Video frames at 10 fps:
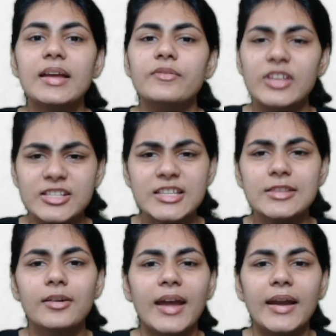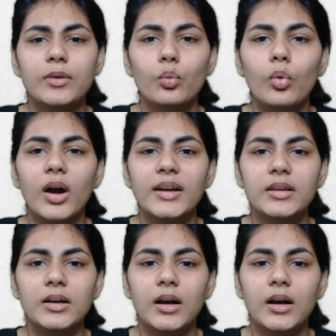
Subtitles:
We'll just look at what